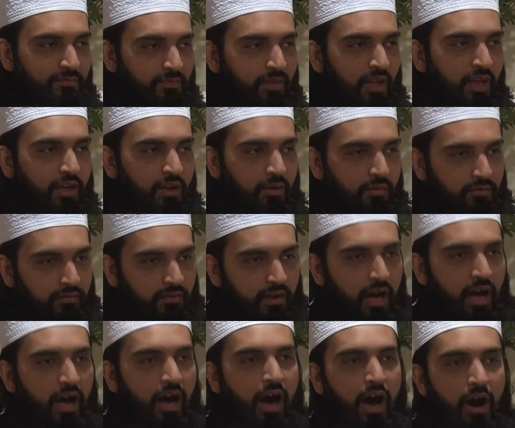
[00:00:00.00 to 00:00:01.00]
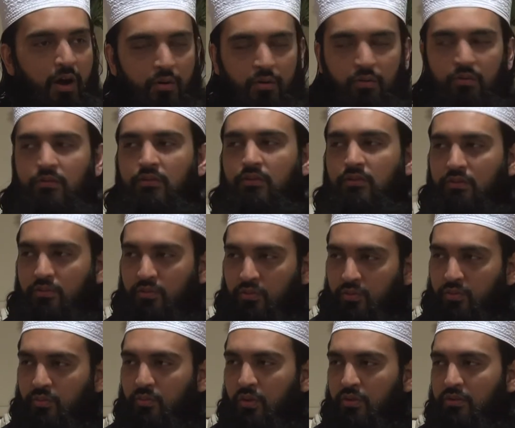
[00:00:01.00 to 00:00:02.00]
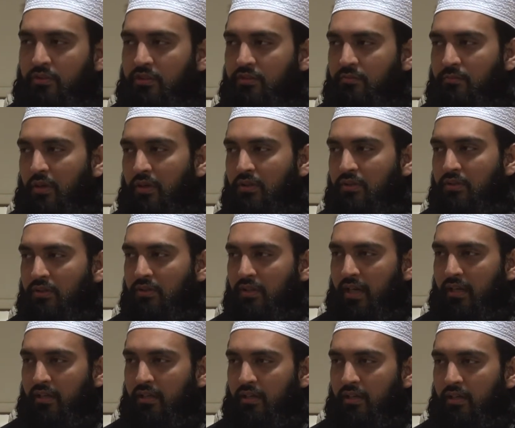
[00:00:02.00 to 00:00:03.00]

Think of how you would respond to that.